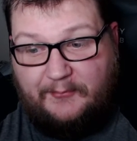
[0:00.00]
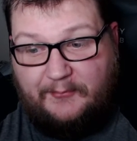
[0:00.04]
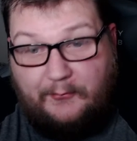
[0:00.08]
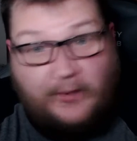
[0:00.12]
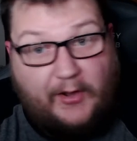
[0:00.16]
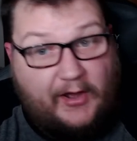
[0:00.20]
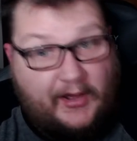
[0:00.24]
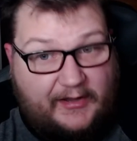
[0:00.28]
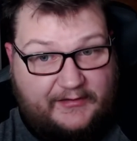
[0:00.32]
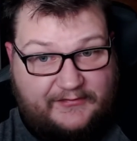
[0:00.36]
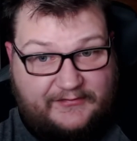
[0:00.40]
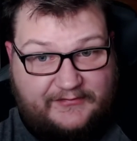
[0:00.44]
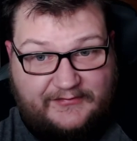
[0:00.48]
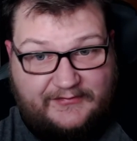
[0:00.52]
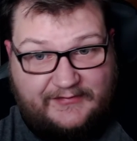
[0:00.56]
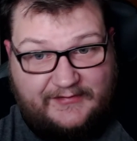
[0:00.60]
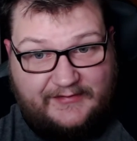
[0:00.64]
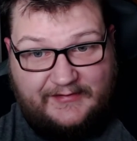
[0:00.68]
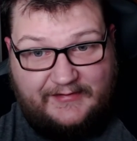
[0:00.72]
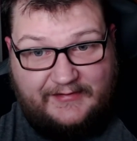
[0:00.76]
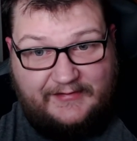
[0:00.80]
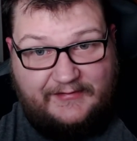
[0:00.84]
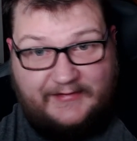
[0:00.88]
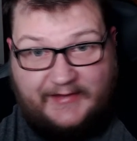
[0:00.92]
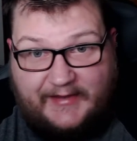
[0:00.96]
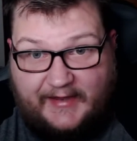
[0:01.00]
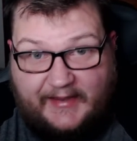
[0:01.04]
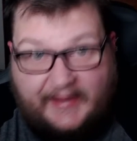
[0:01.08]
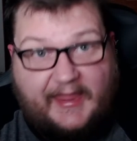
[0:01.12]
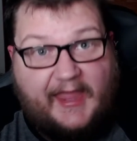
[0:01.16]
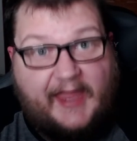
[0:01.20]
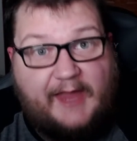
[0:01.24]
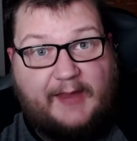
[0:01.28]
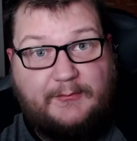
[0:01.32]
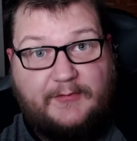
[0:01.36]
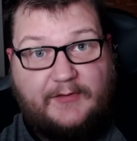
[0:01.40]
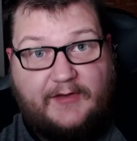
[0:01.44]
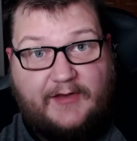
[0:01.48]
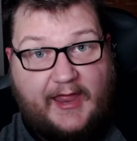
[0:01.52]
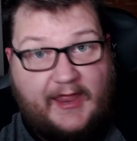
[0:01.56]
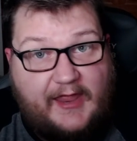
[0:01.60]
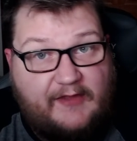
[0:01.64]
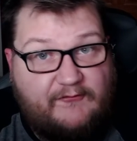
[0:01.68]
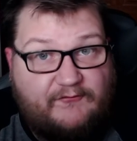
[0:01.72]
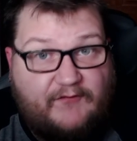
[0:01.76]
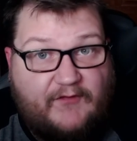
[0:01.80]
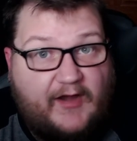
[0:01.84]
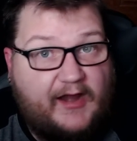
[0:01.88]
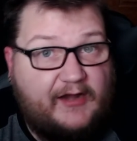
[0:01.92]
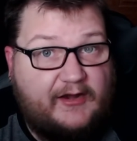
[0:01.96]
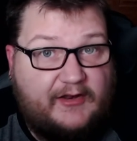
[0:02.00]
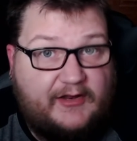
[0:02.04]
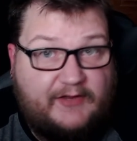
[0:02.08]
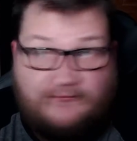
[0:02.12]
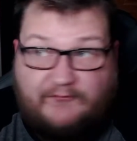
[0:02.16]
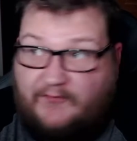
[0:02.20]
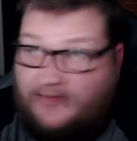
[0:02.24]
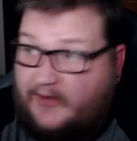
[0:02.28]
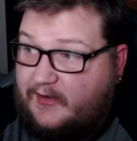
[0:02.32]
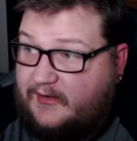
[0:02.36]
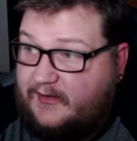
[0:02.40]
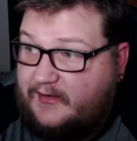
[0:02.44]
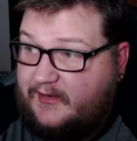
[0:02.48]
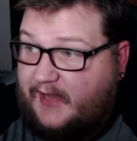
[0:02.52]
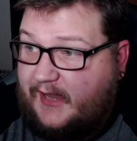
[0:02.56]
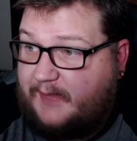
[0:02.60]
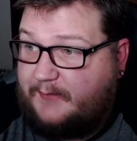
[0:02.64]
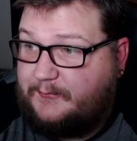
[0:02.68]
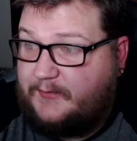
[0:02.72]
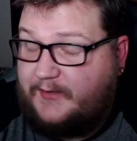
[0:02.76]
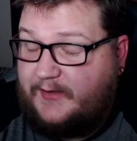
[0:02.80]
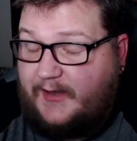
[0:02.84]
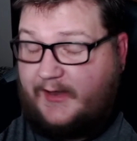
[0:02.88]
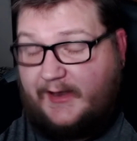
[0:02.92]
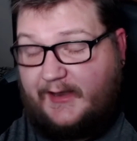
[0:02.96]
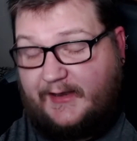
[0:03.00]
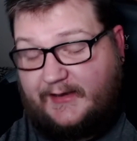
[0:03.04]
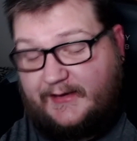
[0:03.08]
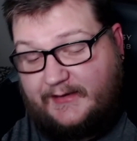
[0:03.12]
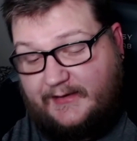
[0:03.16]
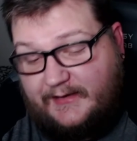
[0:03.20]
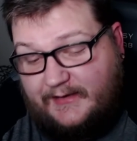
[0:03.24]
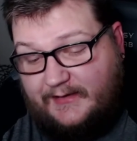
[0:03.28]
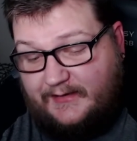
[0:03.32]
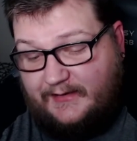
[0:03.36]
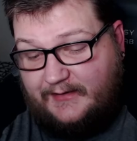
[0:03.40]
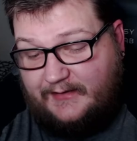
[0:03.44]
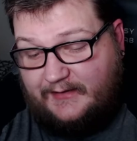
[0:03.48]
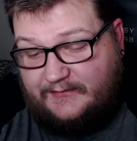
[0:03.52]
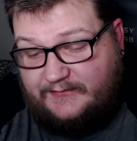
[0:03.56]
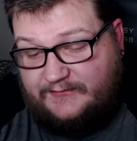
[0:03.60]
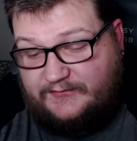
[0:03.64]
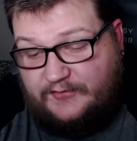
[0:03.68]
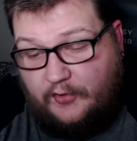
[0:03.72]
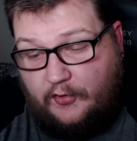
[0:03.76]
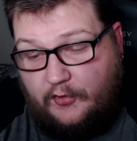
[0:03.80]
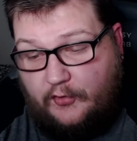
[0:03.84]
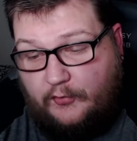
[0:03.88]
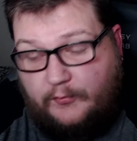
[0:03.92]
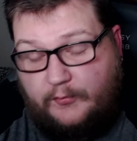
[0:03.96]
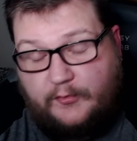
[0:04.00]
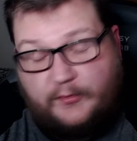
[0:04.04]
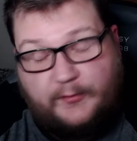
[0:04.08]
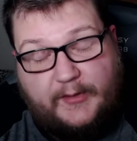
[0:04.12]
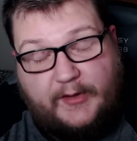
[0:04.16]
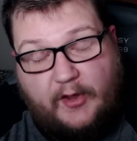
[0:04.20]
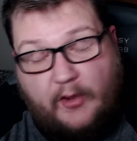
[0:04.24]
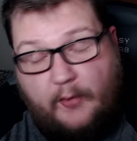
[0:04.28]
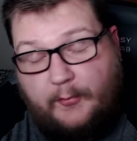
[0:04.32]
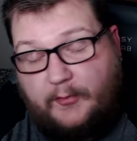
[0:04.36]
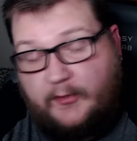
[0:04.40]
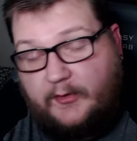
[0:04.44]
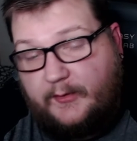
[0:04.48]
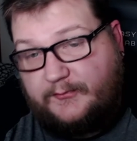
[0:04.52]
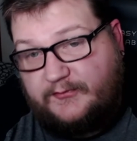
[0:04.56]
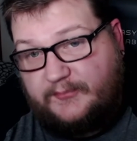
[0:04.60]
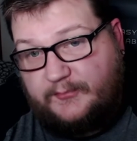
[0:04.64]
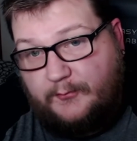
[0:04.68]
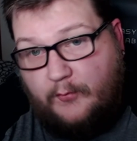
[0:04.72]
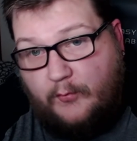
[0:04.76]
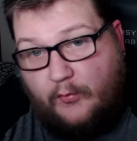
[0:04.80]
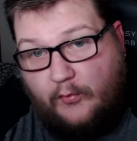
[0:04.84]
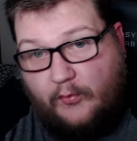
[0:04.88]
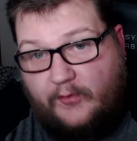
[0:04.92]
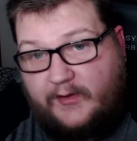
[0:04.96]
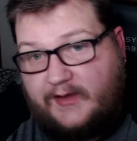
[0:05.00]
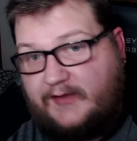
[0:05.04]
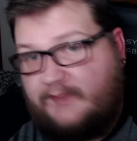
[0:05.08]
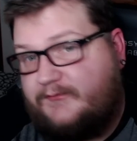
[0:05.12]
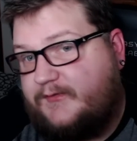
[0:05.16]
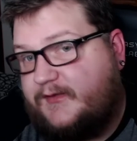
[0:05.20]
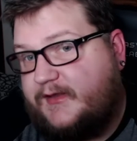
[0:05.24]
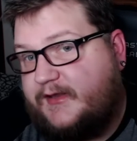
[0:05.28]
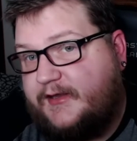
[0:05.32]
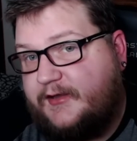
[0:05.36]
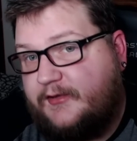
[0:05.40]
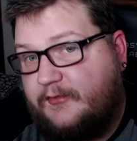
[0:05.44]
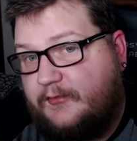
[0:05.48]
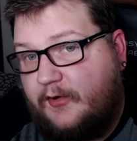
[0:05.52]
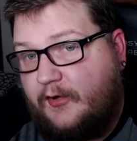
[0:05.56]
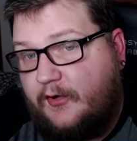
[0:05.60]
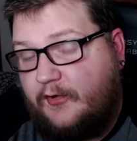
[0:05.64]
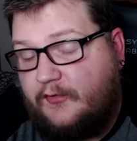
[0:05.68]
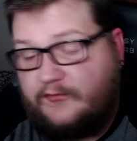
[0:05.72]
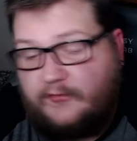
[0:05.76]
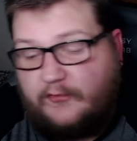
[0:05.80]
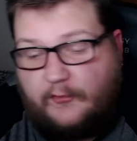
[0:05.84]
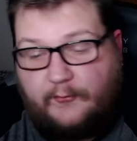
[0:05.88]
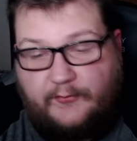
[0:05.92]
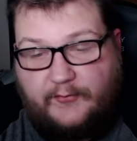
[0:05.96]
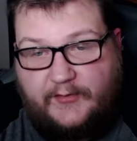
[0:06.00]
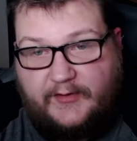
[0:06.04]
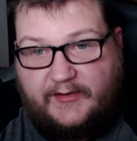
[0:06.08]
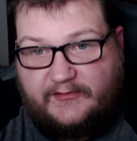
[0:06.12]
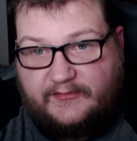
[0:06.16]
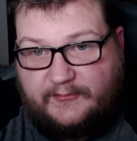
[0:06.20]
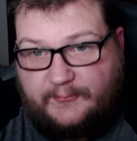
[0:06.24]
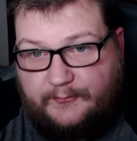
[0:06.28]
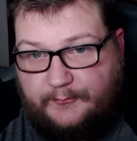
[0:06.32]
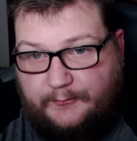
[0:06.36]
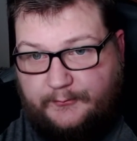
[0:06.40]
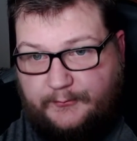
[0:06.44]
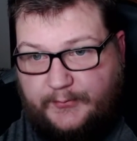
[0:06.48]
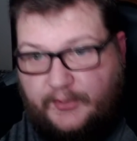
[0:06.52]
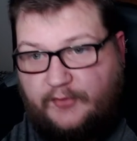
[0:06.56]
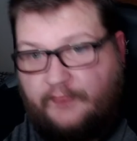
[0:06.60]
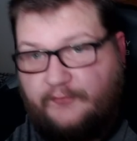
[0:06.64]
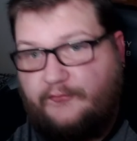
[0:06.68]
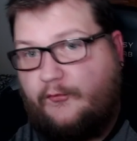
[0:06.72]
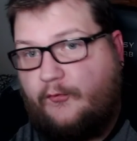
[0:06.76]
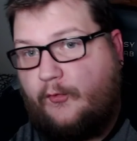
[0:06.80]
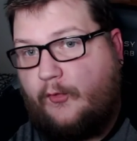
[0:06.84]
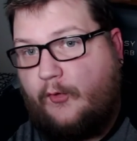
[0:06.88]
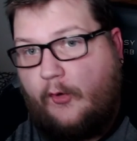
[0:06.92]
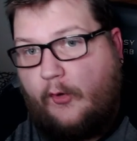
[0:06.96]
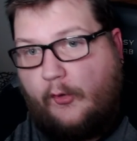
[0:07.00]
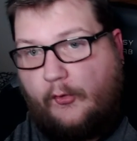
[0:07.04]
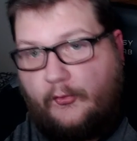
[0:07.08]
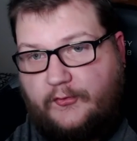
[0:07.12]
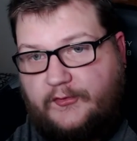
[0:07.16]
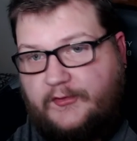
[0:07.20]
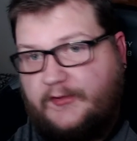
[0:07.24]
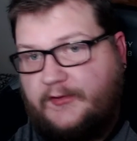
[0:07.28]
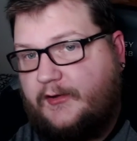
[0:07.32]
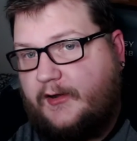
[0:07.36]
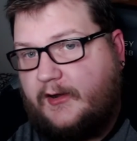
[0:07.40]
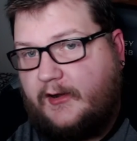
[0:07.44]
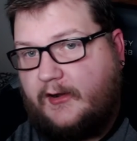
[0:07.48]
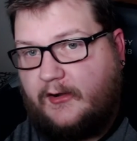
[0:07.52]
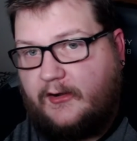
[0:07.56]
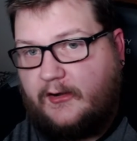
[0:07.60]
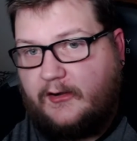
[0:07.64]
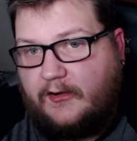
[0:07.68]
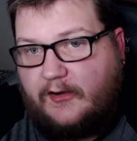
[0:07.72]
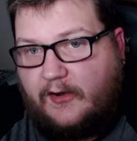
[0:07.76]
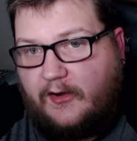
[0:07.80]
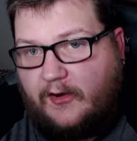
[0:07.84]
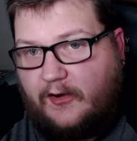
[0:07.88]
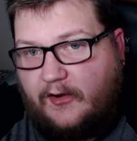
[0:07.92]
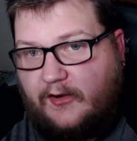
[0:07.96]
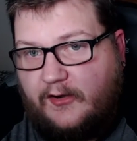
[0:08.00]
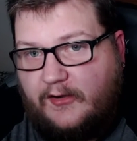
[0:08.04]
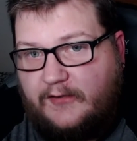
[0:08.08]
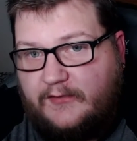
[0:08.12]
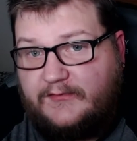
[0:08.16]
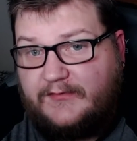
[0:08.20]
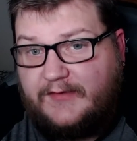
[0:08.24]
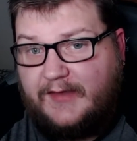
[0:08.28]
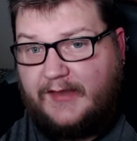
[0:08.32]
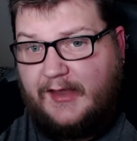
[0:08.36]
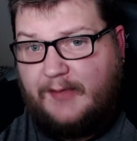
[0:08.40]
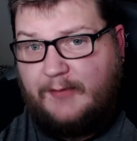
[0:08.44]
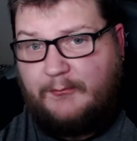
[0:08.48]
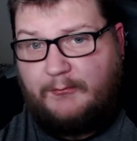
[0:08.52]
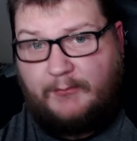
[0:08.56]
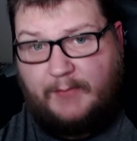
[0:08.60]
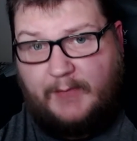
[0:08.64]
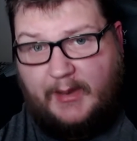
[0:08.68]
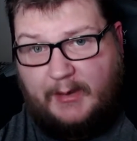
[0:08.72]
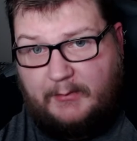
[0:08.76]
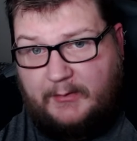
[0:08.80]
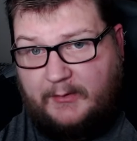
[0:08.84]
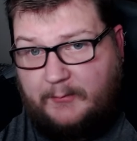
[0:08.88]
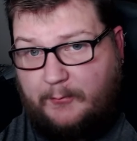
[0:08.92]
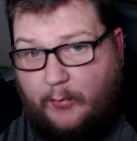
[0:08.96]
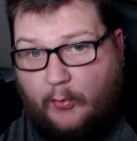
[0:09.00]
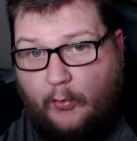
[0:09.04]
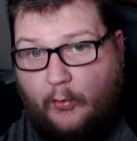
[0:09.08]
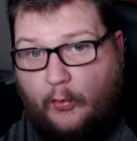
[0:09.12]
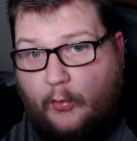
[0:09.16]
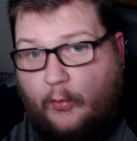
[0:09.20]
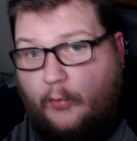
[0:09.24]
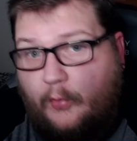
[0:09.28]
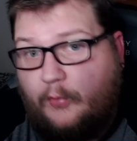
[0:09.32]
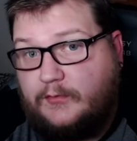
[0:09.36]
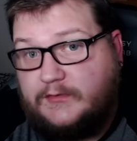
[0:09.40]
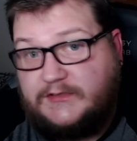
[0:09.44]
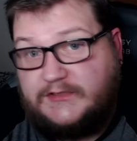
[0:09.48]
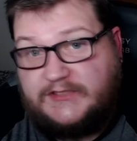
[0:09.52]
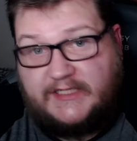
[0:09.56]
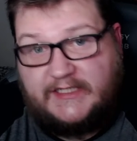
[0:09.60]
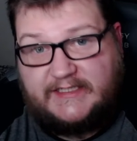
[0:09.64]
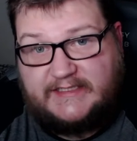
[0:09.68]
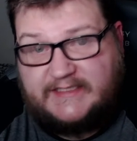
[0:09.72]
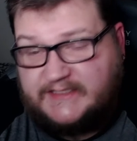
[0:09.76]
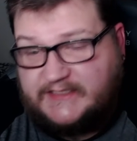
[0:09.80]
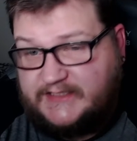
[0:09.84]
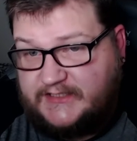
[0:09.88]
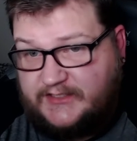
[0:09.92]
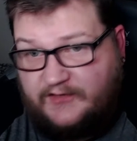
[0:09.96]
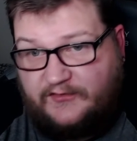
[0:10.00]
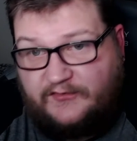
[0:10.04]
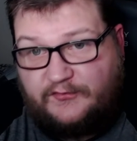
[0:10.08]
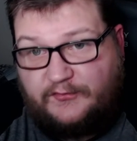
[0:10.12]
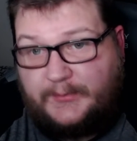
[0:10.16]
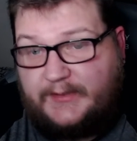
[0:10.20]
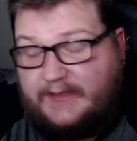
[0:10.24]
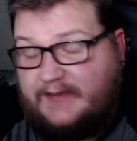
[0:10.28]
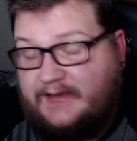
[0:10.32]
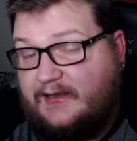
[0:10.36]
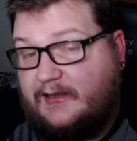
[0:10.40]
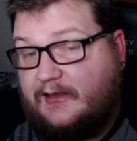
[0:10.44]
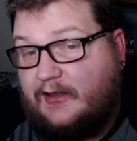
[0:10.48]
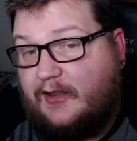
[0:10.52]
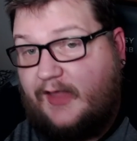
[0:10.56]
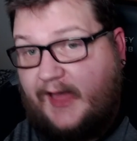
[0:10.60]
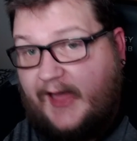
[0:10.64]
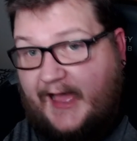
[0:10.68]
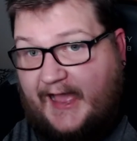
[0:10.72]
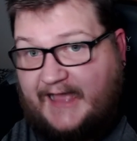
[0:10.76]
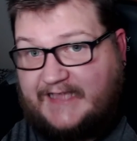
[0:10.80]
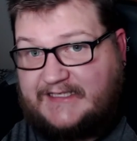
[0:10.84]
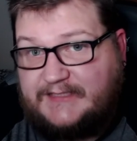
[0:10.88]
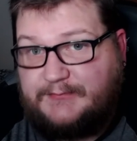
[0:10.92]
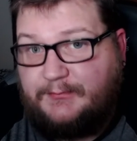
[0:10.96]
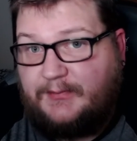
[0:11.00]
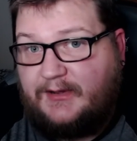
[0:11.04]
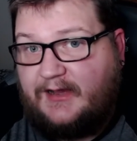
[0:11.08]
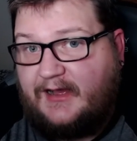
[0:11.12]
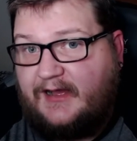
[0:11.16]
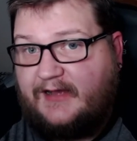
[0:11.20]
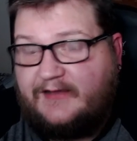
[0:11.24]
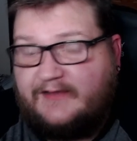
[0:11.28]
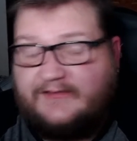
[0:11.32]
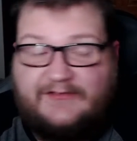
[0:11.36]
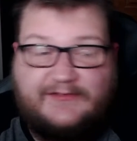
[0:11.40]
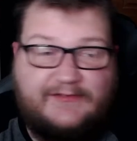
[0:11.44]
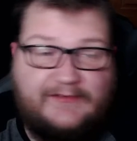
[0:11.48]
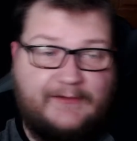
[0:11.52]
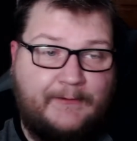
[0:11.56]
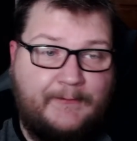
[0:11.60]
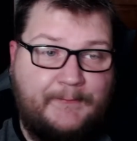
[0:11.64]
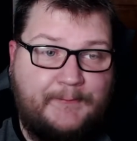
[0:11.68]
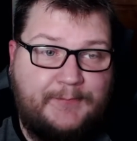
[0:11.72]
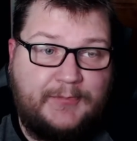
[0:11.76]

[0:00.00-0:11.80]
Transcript: But it came today, finally, finally came today. So we're gonna be opening up some more Eevee heroes. Hopefully, get some beautiful alternate art cards. Maybe pull just as good as we did last box.